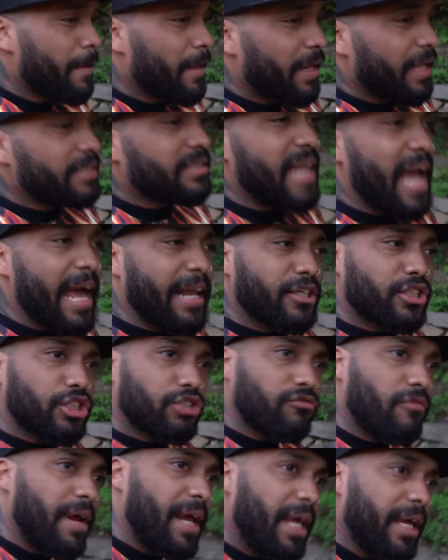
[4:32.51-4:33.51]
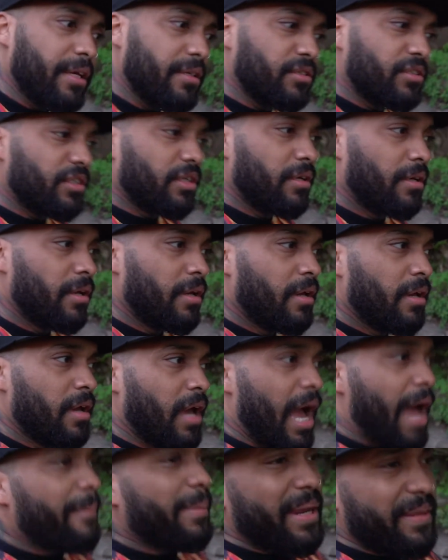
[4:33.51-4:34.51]
It's kind of strange.
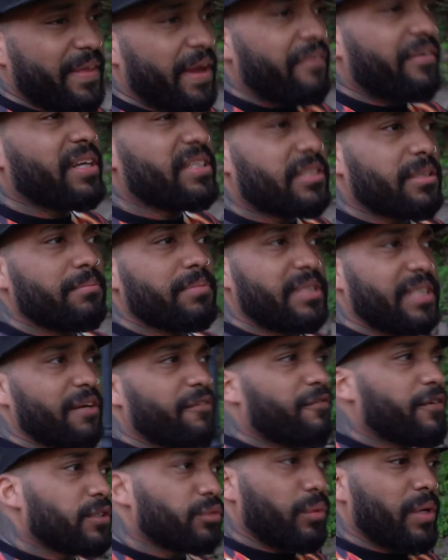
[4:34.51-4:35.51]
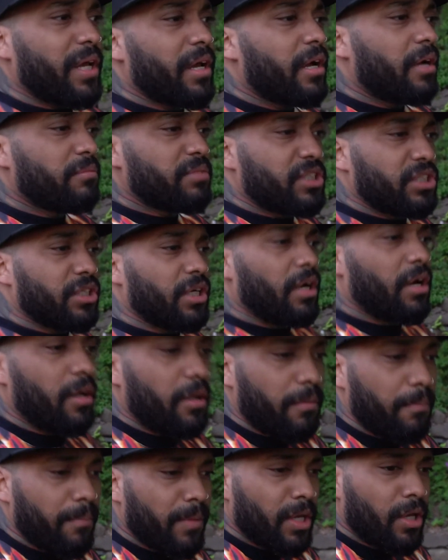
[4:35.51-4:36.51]
I mean, there is some difference when it comes
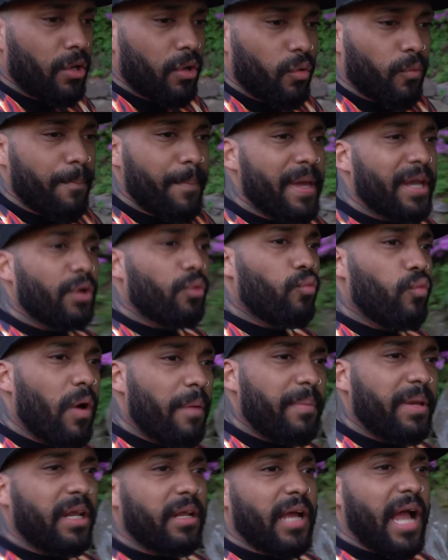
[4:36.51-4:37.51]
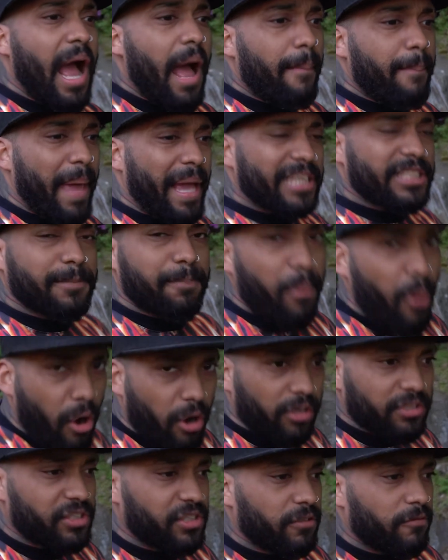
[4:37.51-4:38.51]
to men and women in combat
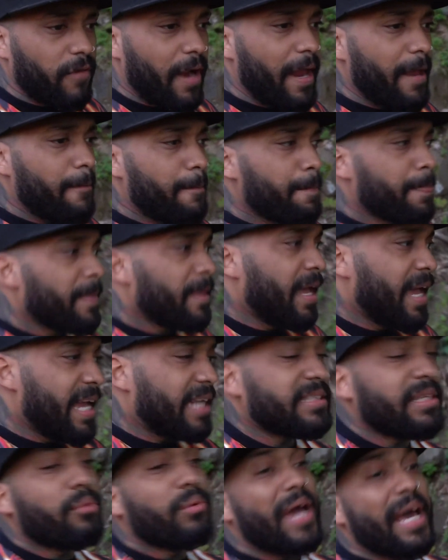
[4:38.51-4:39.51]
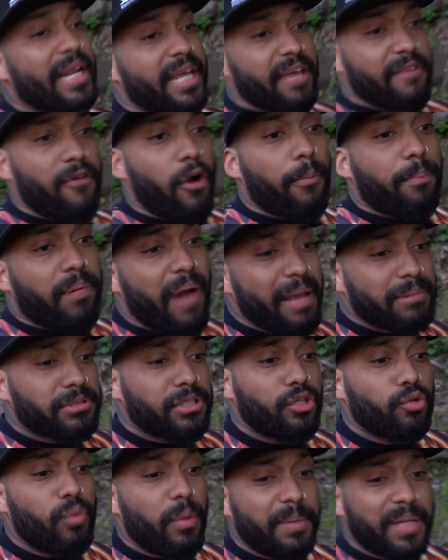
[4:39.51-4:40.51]
sports, right? And I think we got to give our props to
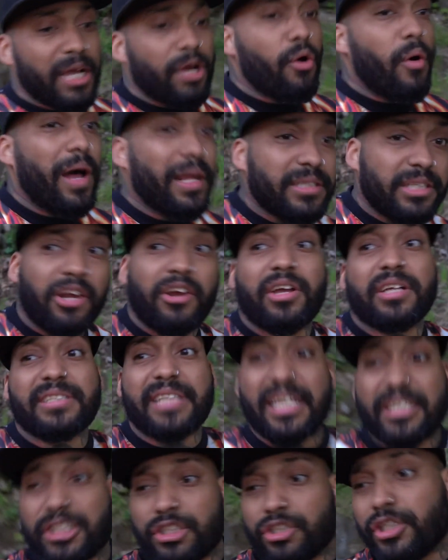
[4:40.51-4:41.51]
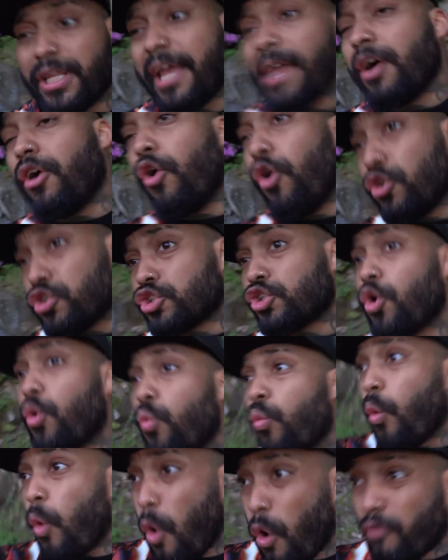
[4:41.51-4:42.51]
the women that go out there, because they also
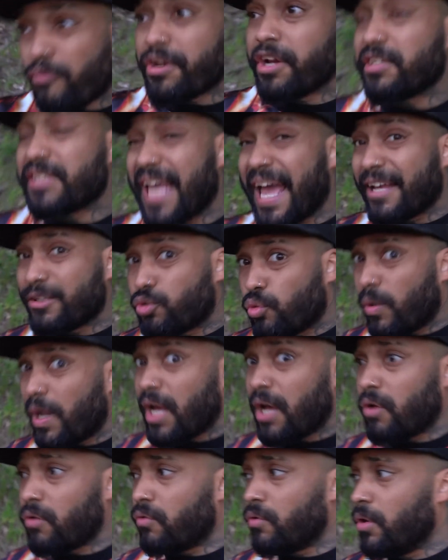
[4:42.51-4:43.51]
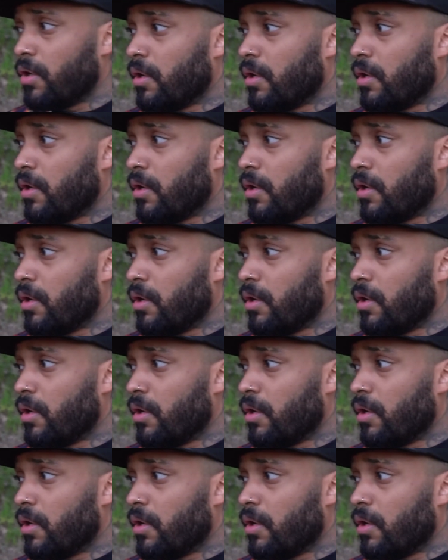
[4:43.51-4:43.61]
warriors as well.